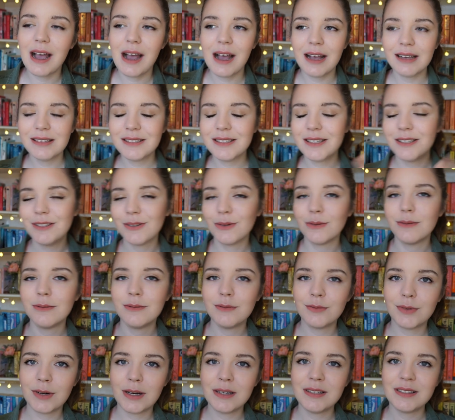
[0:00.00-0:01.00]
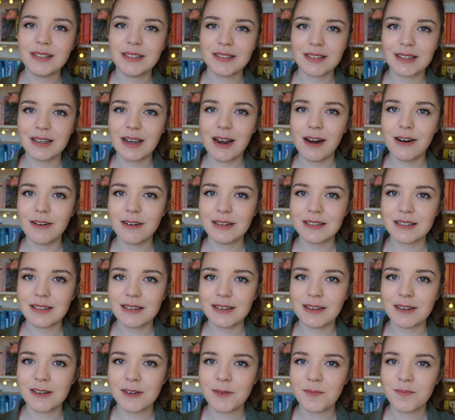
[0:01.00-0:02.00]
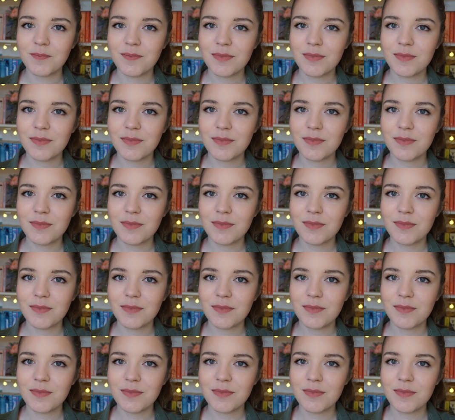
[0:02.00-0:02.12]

has his own voice as a character,